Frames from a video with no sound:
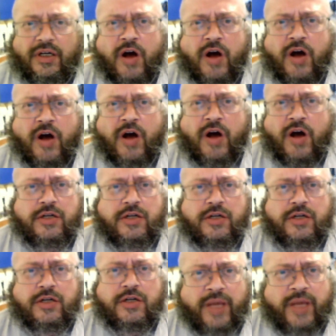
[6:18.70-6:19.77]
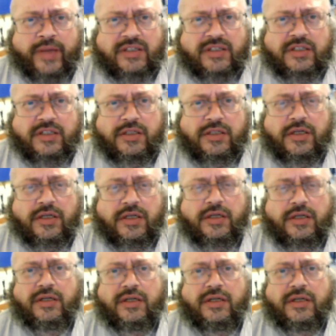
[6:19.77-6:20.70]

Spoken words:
they all need term limits.